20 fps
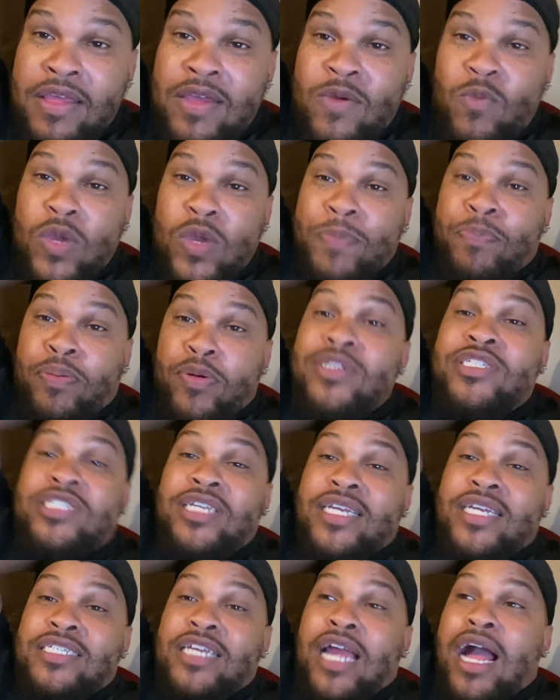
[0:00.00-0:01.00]
We
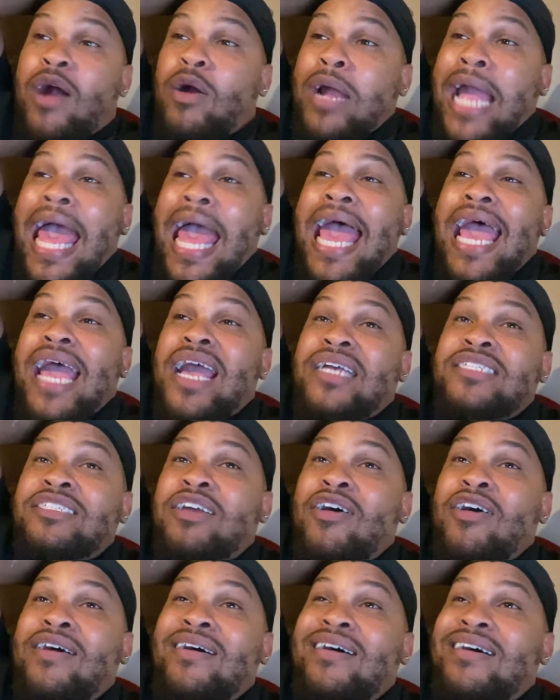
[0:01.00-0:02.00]
appreciate y'all guys.
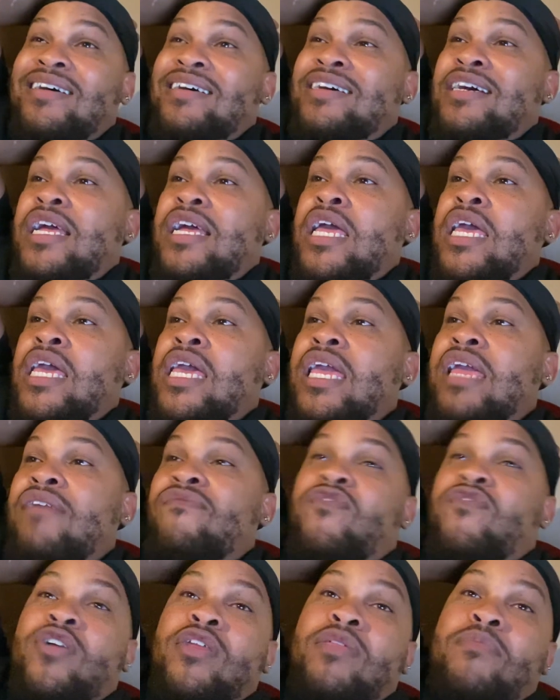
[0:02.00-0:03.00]
Uh, and
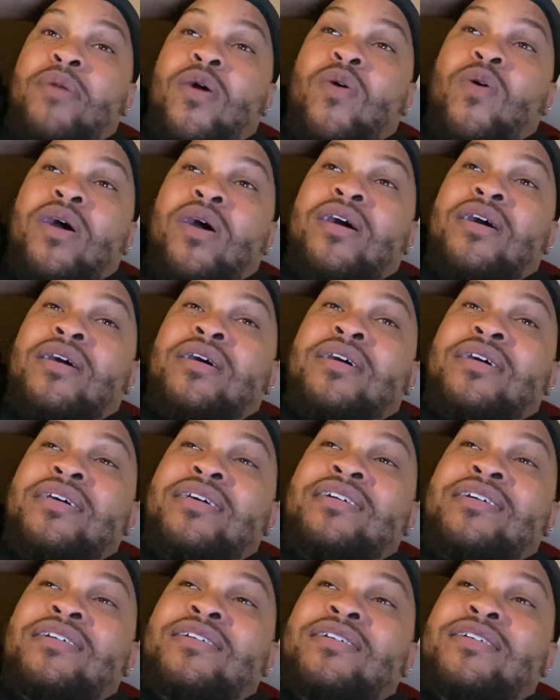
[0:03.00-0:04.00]
furthermore, uh,
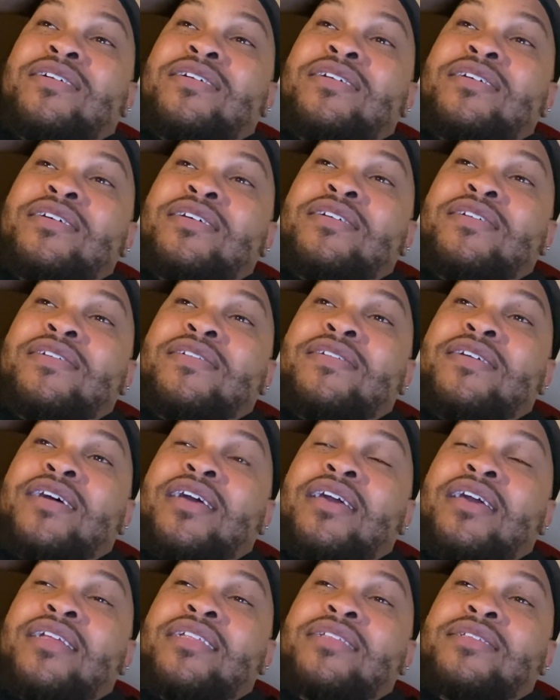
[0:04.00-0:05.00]
uh, uh,
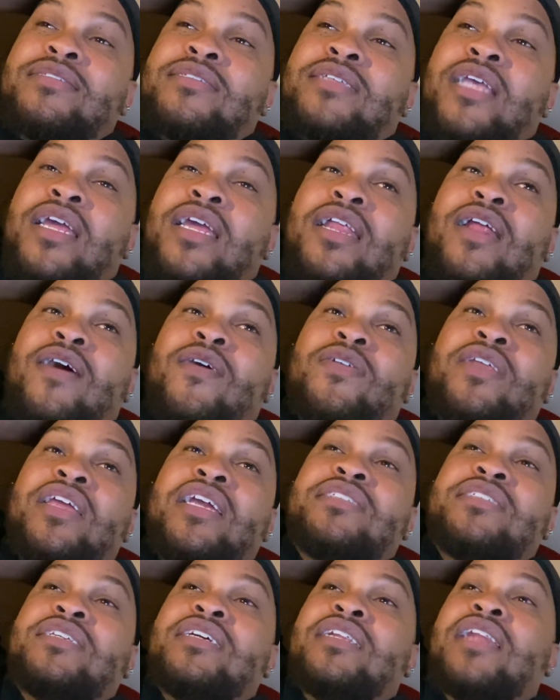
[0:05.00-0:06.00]
taking on
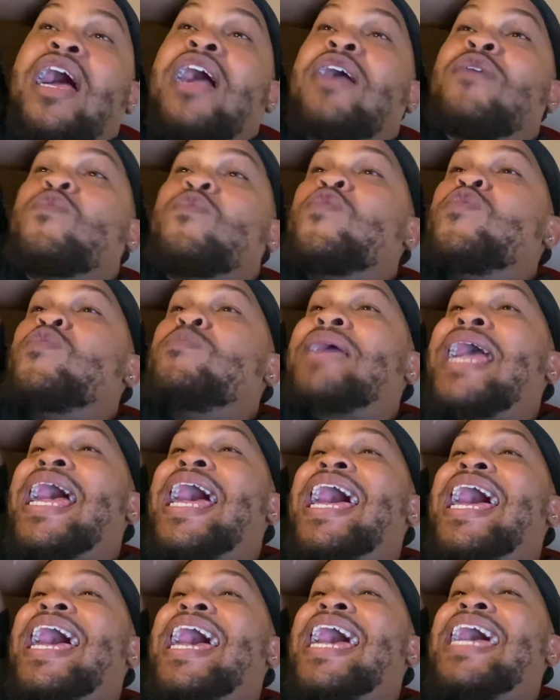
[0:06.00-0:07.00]
into the locker room,
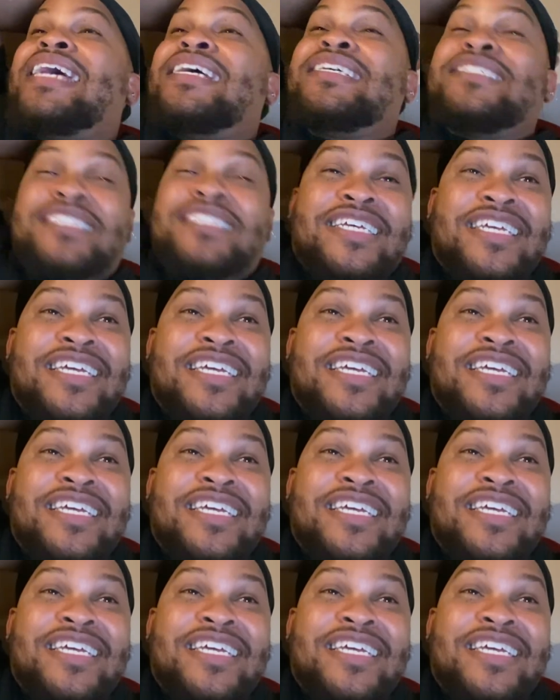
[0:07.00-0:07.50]
guys.